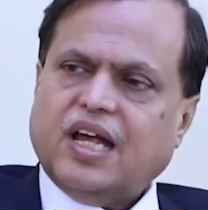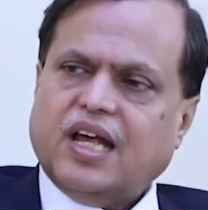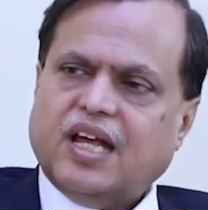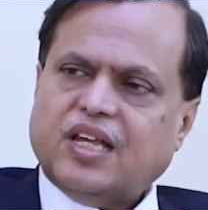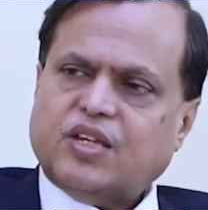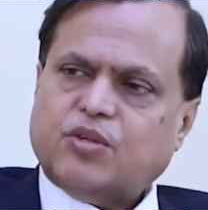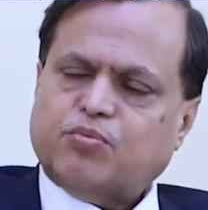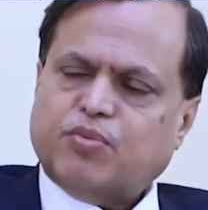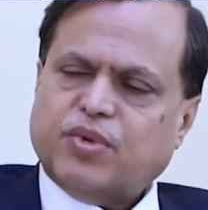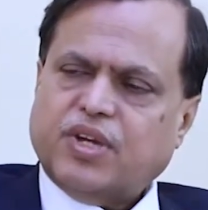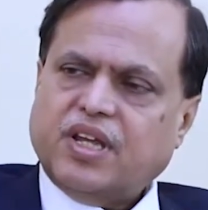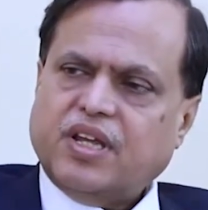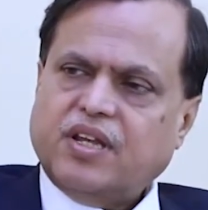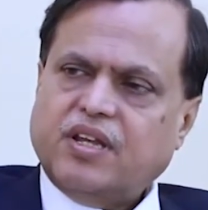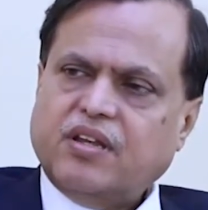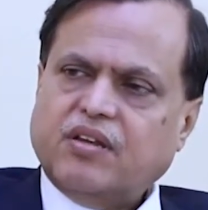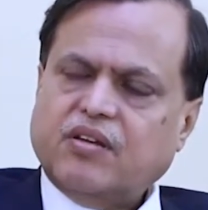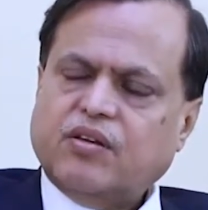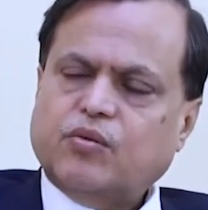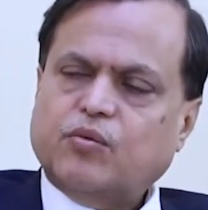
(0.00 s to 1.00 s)

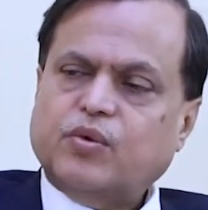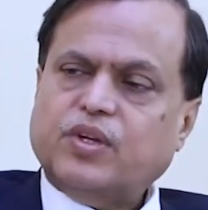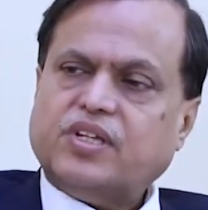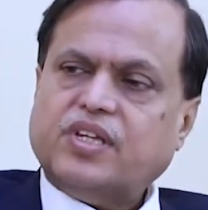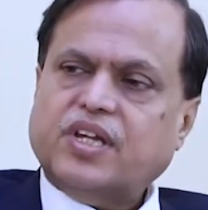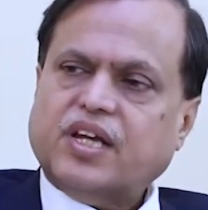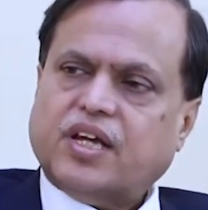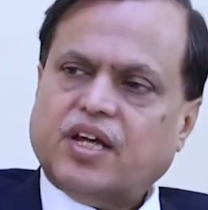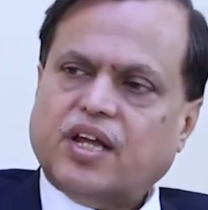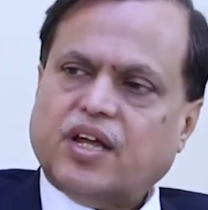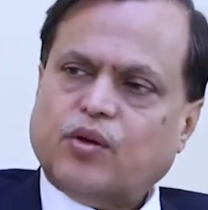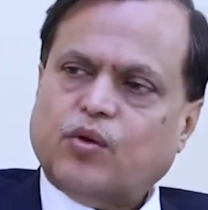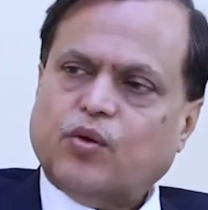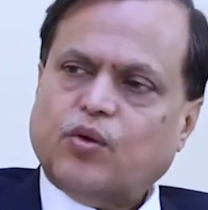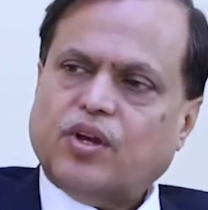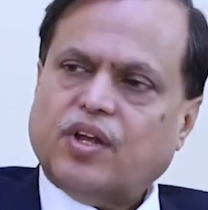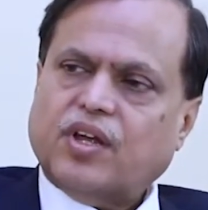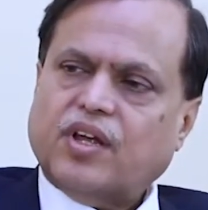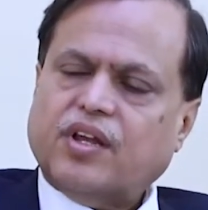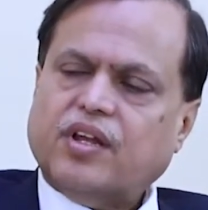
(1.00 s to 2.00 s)
aspirin with
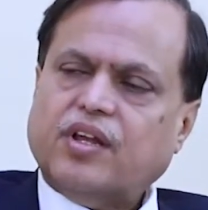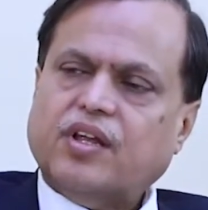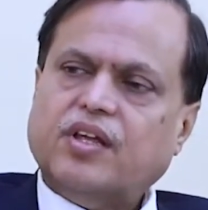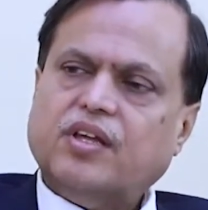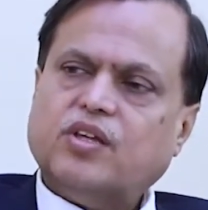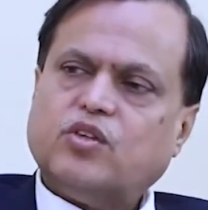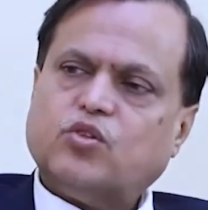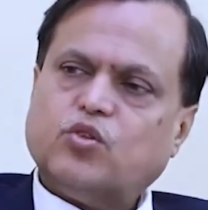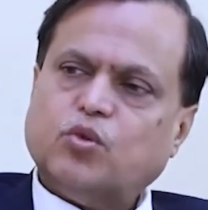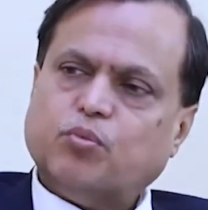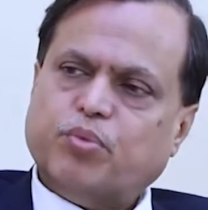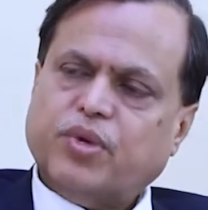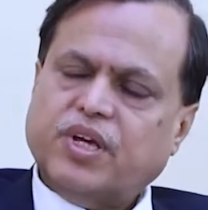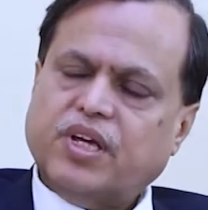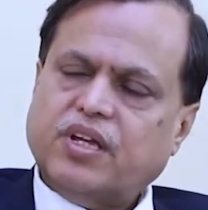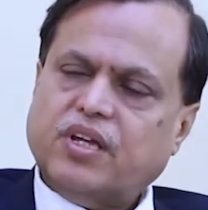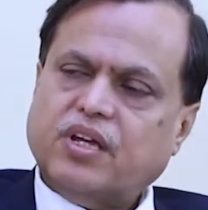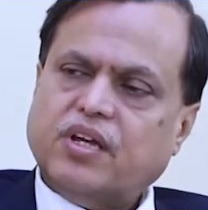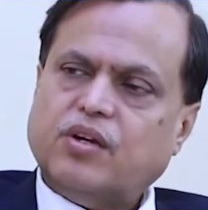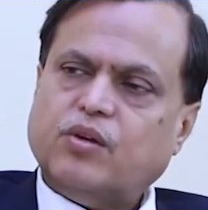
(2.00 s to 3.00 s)
ticagrelor is
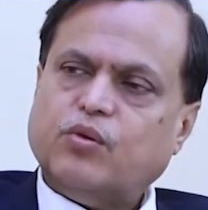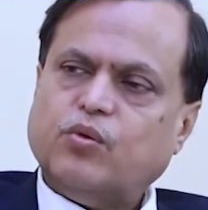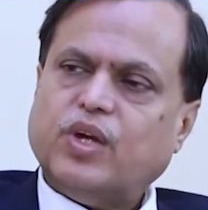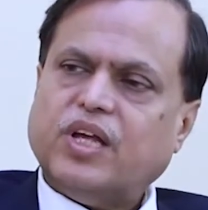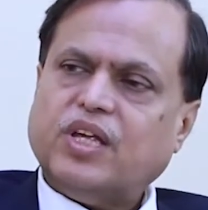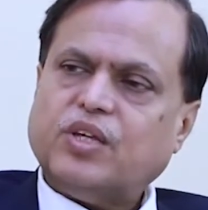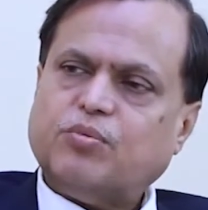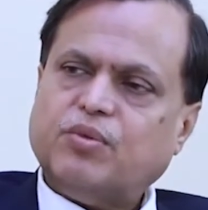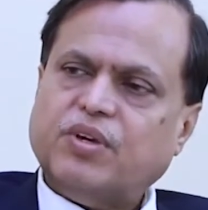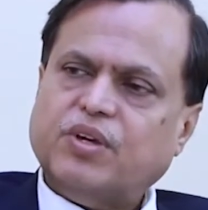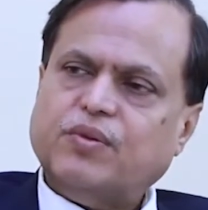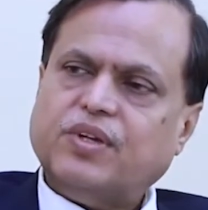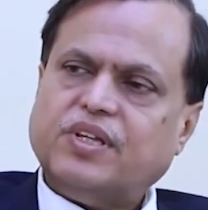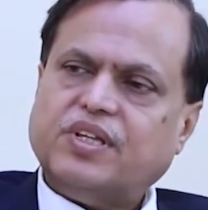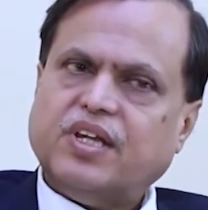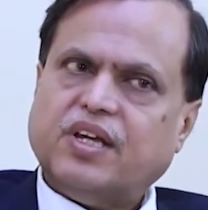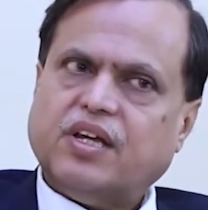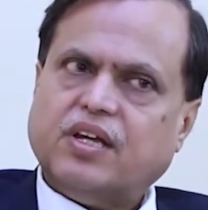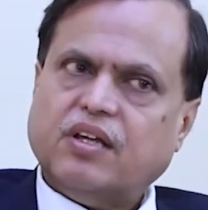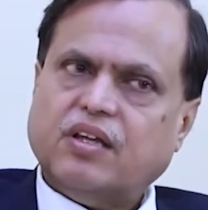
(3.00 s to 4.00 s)
superior to aspirin
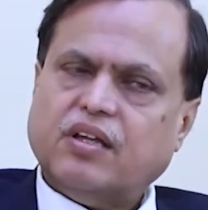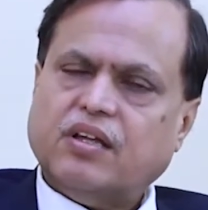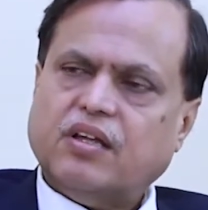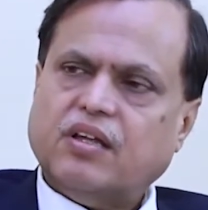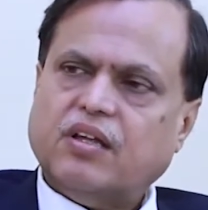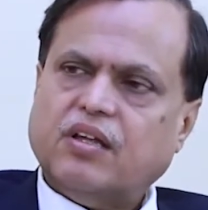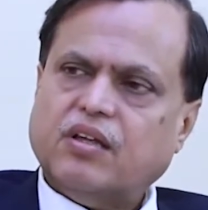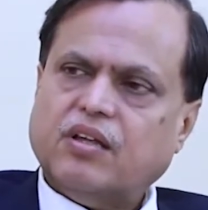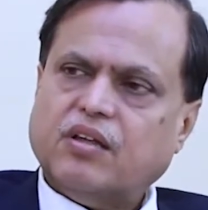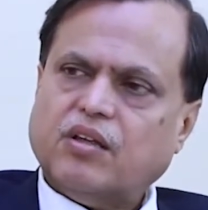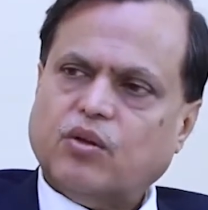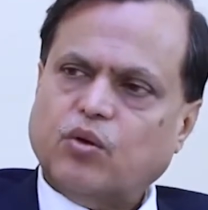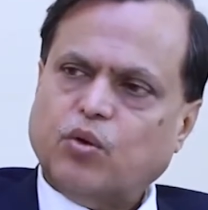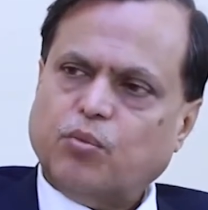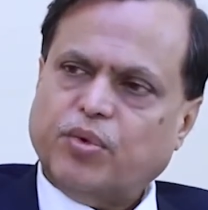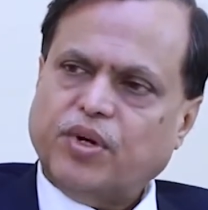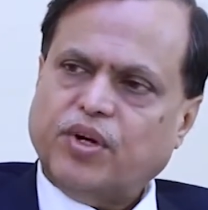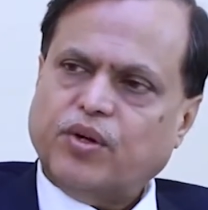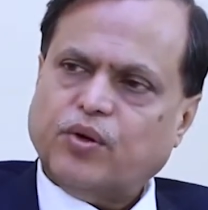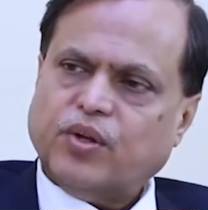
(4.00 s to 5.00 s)
with
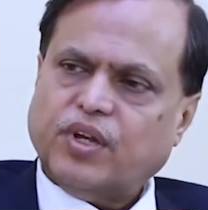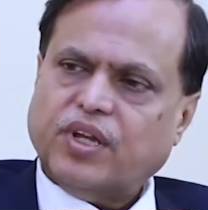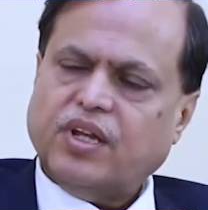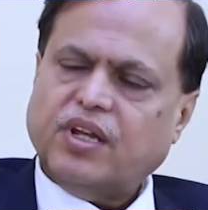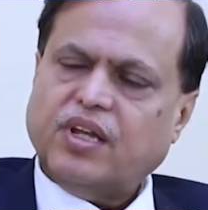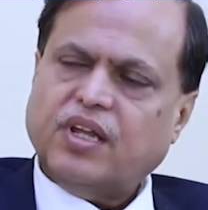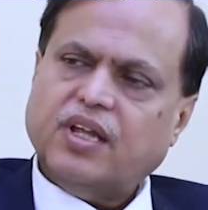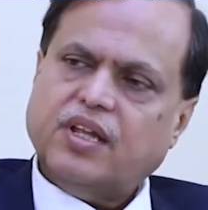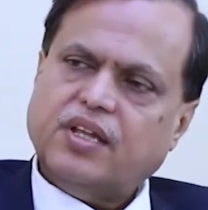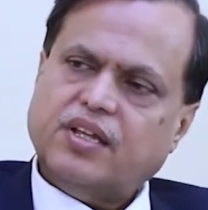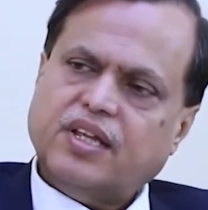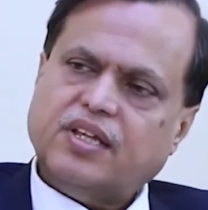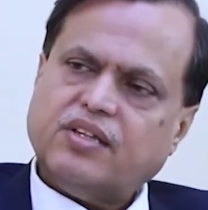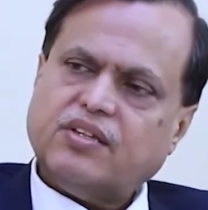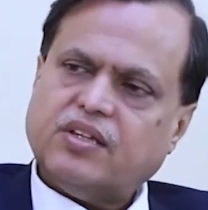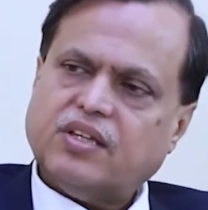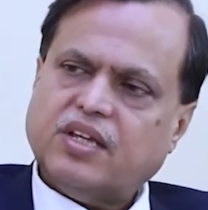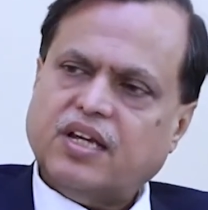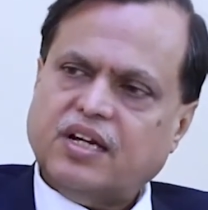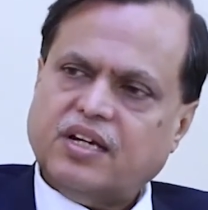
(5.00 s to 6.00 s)
clopidogrel in
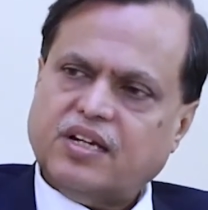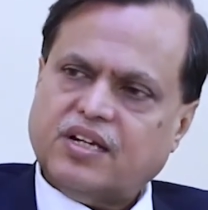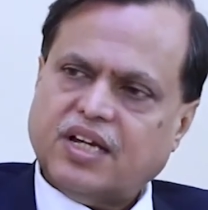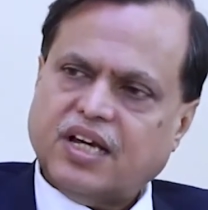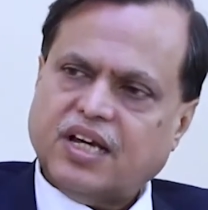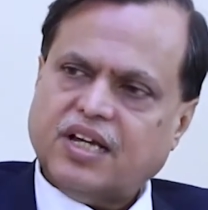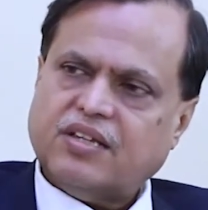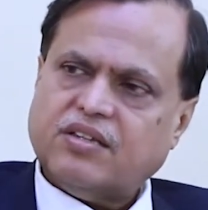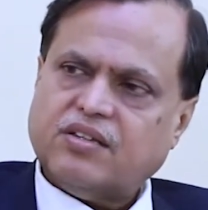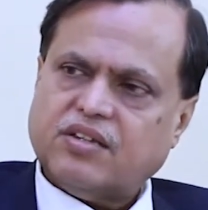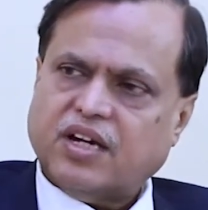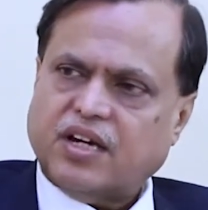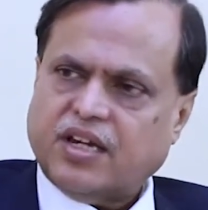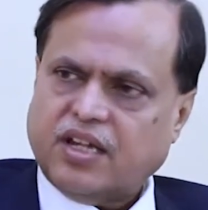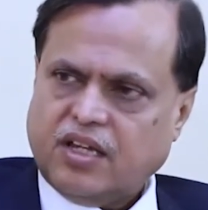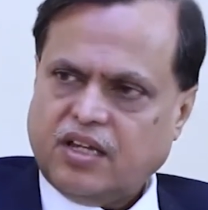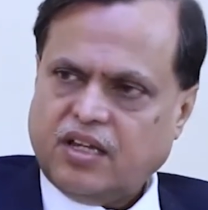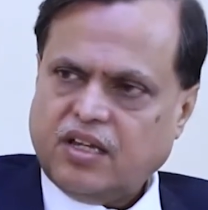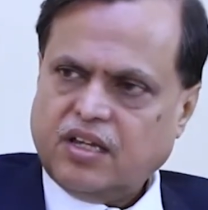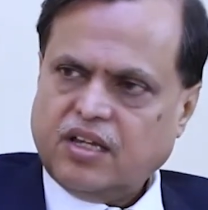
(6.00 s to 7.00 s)
this entire study.